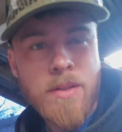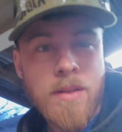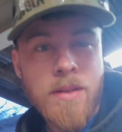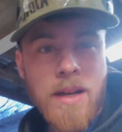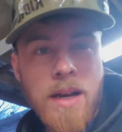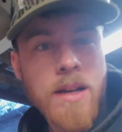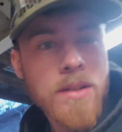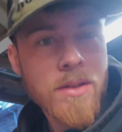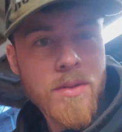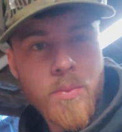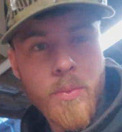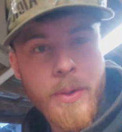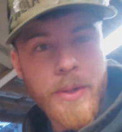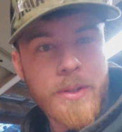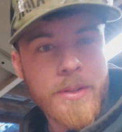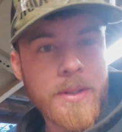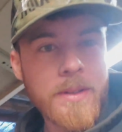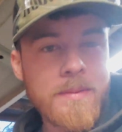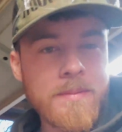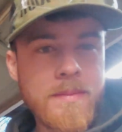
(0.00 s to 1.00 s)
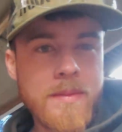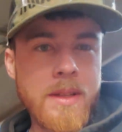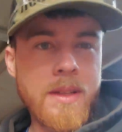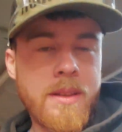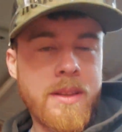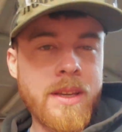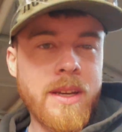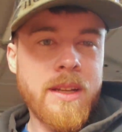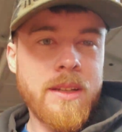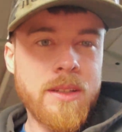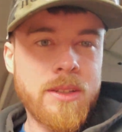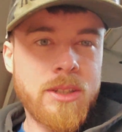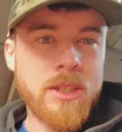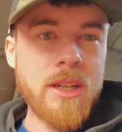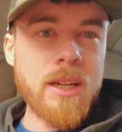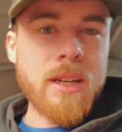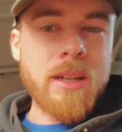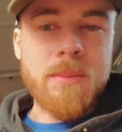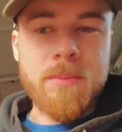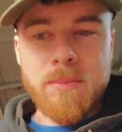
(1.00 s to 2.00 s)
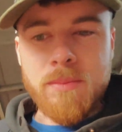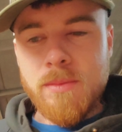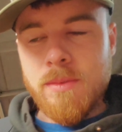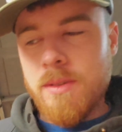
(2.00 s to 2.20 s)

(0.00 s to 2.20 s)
I was just wheeling it inside the shop.